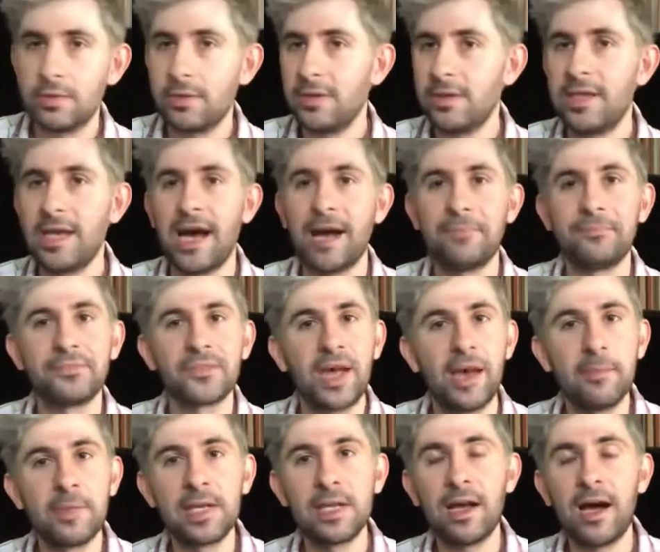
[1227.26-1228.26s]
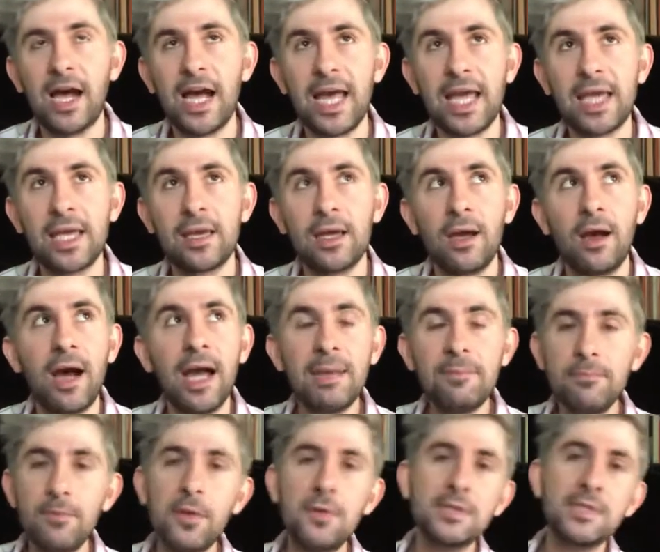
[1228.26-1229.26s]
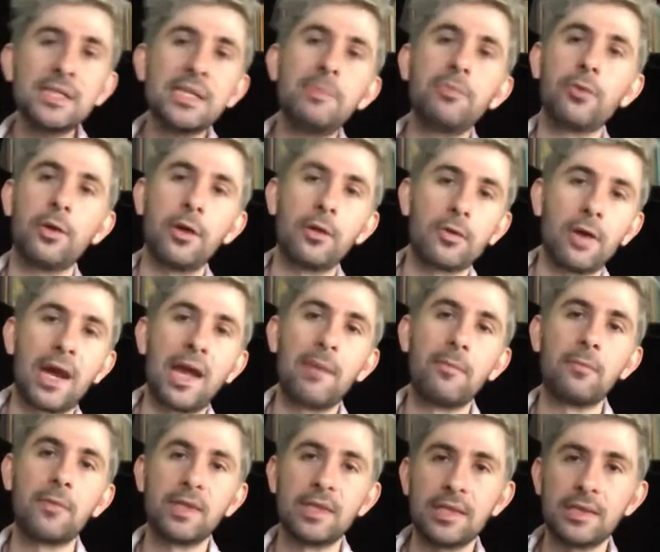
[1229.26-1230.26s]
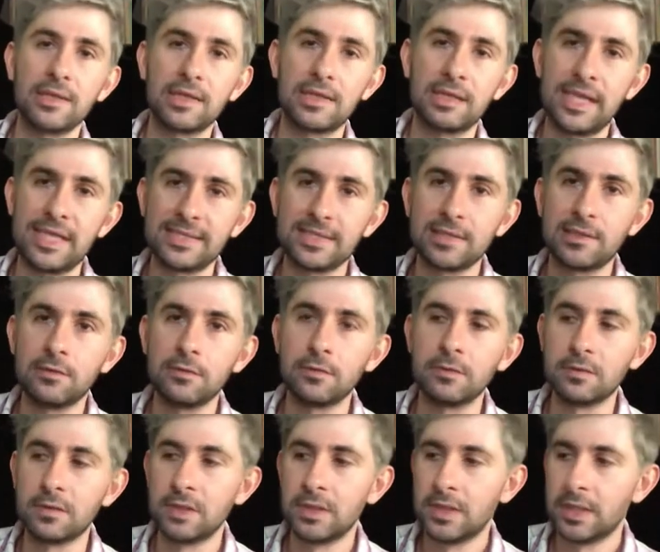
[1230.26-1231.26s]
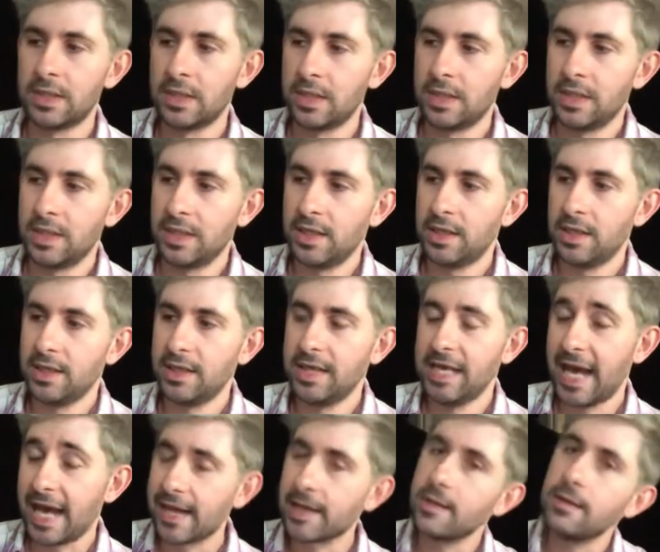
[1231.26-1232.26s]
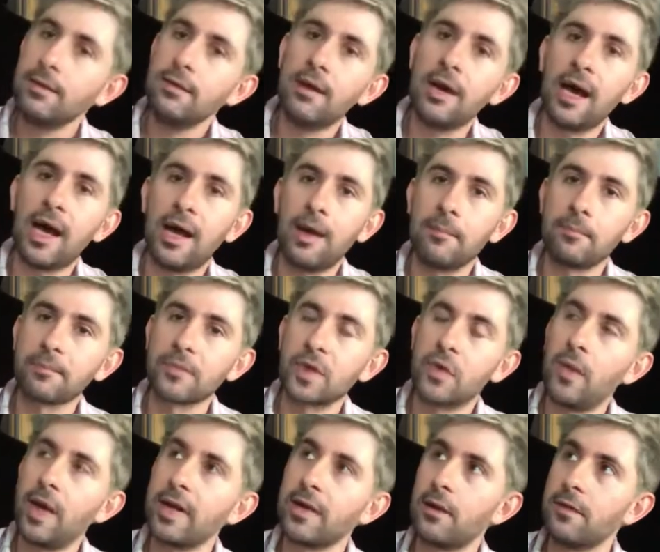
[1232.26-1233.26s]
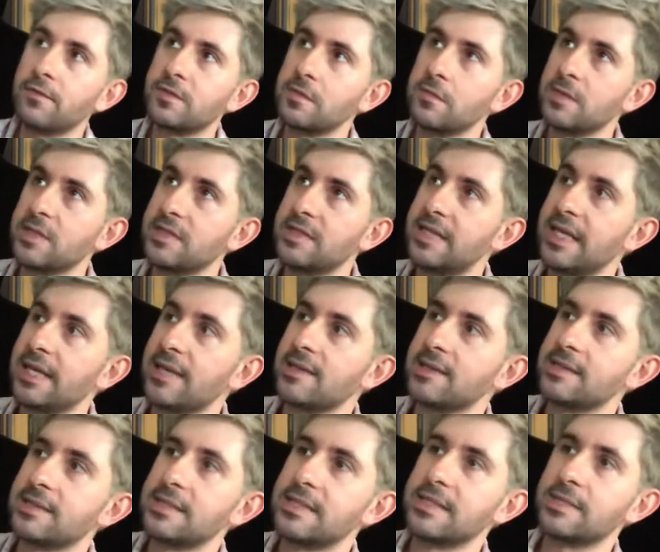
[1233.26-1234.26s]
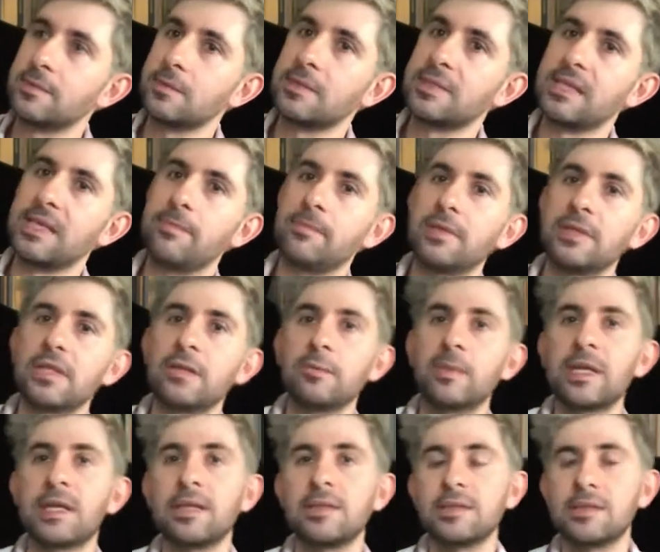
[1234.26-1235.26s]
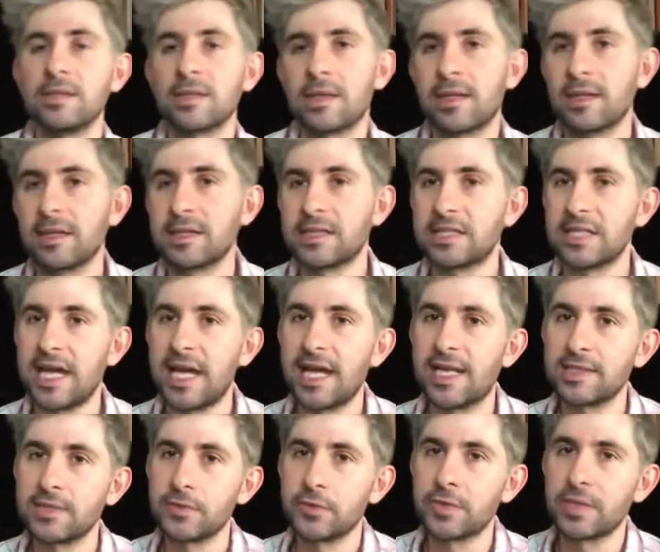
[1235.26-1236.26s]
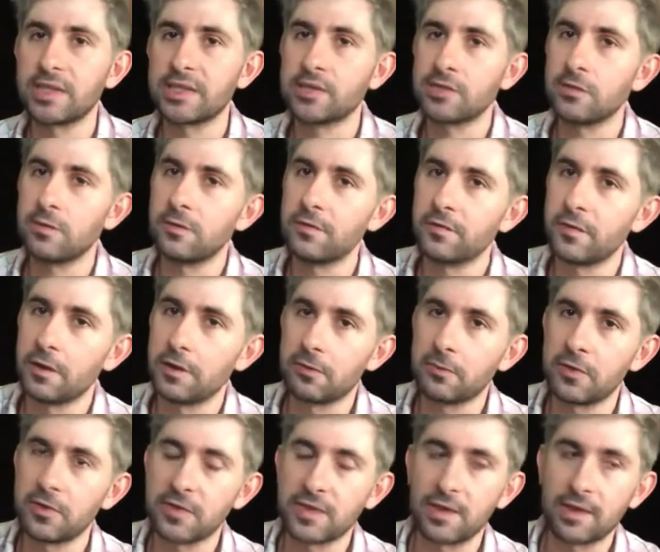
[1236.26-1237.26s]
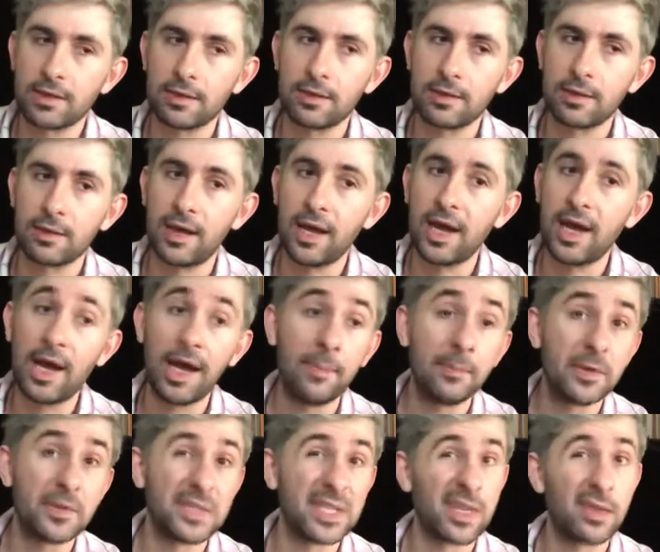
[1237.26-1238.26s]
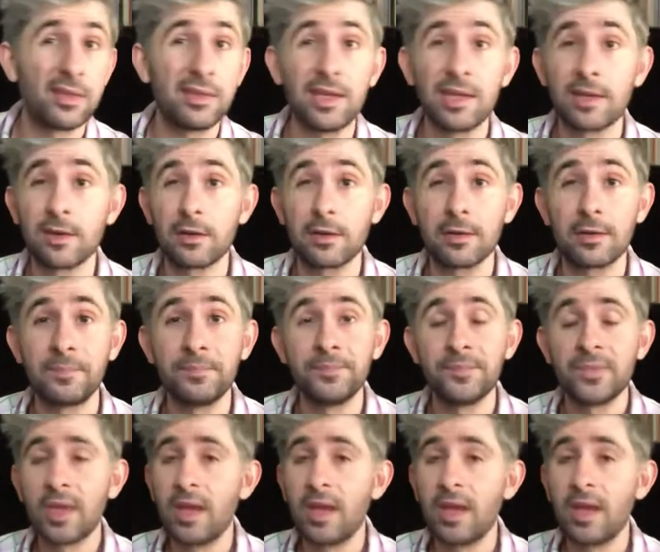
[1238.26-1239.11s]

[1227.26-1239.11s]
Yeah, I mean, I mostly program within the classical canon. Quite often with singers, this will dip a little bit into kind of jazz, traditional folk music, music theatre.